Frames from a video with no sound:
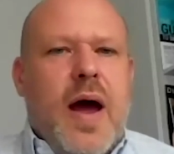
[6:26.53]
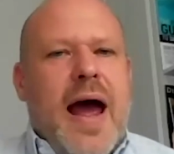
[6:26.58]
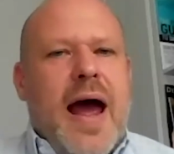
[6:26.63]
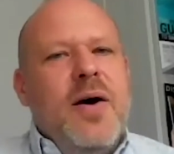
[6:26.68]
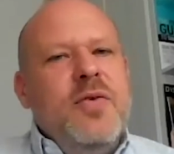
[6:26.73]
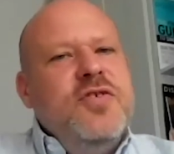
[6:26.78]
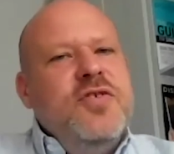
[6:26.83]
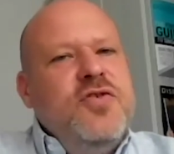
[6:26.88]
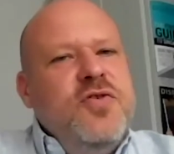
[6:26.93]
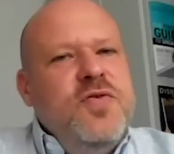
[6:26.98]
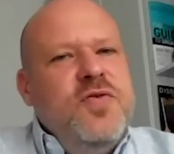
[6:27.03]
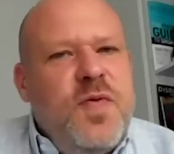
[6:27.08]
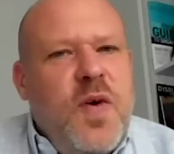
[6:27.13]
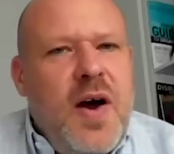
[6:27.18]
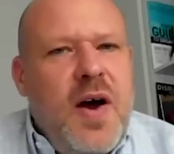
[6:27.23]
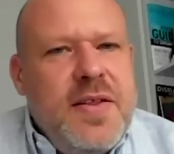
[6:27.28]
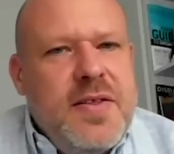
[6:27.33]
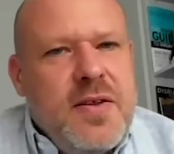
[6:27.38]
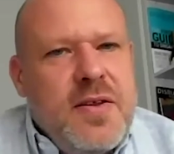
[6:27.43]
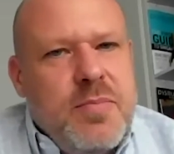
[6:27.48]
how did you
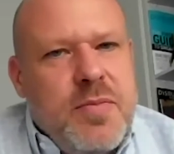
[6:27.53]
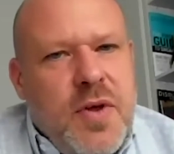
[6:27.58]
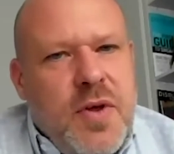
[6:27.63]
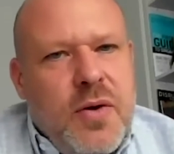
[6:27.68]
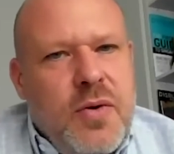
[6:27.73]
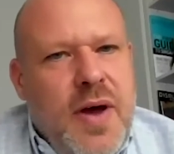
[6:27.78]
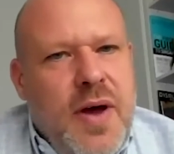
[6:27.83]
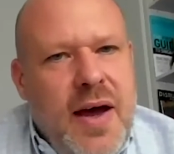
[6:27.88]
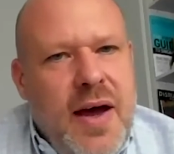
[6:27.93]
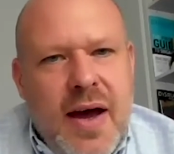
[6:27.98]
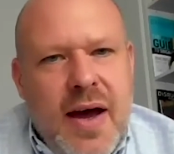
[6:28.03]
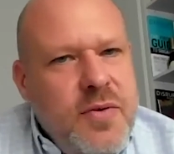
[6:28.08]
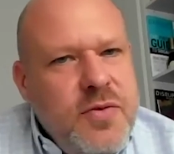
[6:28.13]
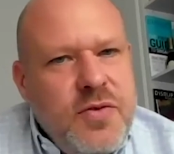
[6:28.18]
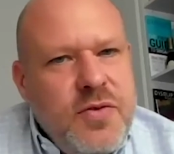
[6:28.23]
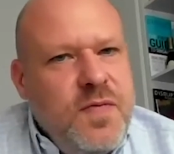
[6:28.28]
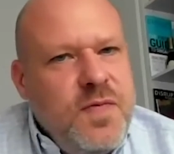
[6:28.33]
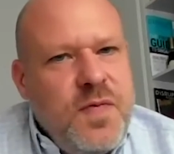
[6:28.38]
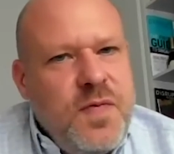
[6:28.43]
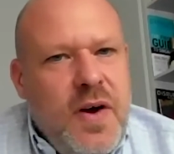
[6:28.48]
find them though? How do
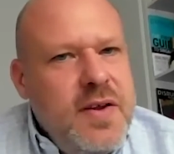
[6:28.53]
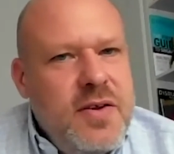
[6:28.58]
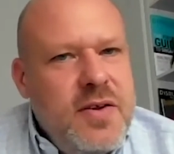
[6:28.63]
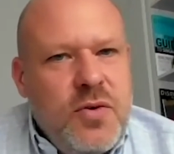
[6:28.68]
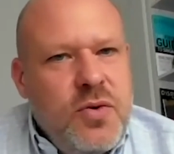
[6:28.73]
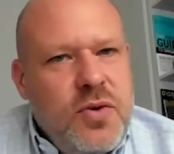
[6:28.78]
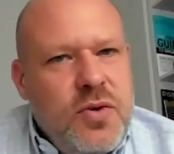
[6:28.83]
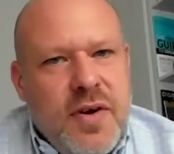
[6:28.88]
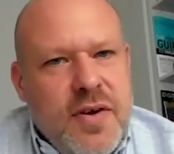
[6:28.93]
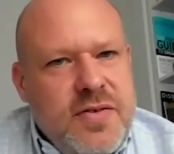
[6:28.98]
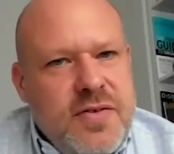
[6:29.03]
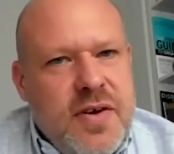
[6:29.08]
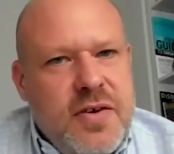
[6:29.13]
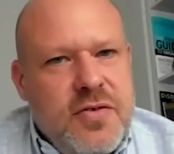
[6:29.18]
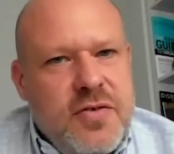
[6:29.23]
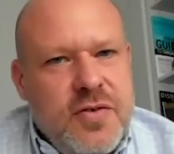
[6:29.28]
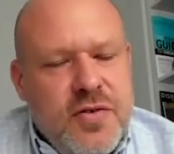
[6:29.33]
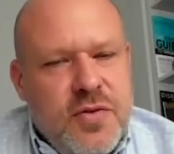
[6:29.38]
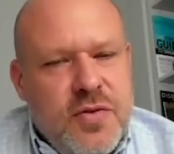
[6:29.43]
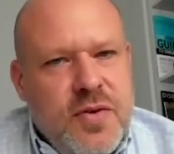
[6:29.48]
you find the
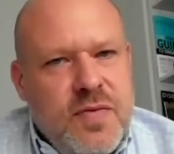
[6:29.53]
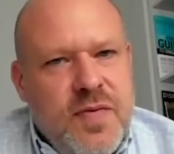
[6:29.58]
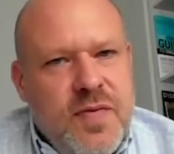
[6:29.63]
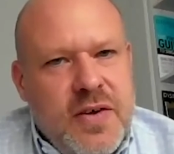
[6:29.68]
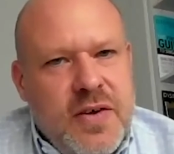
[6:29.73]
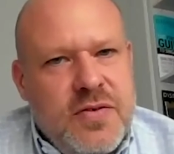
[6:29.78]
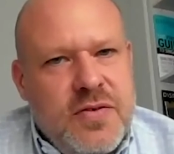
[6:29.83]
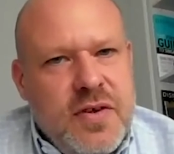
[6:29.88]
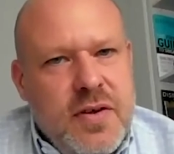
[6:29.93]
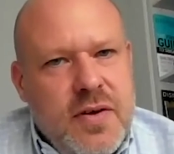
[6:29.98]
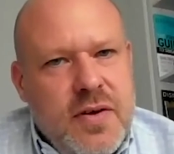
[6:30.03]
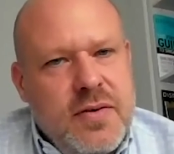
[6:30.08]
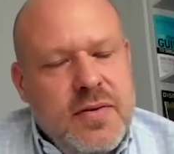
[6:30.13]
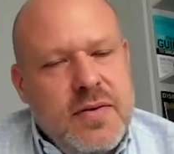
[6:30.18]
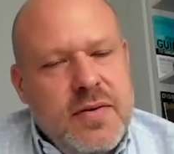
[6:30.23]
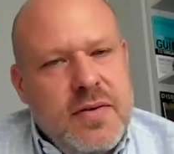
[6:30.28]
organizations to invest in you?